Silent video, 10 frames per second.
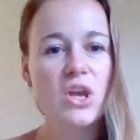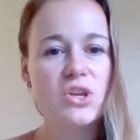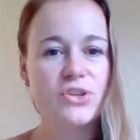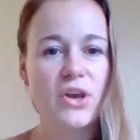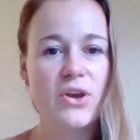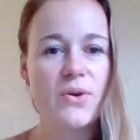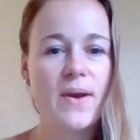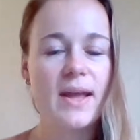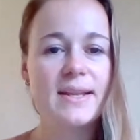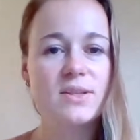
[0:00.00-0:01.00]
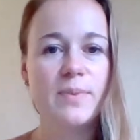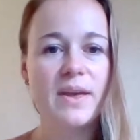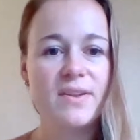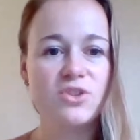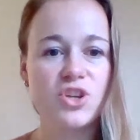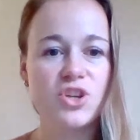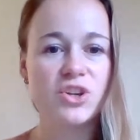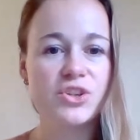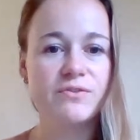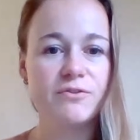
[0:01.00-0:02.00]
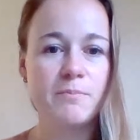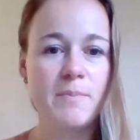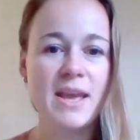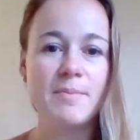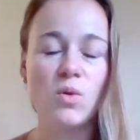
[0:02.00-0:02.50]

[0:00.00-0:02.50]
So, a little bit of an introduction from me,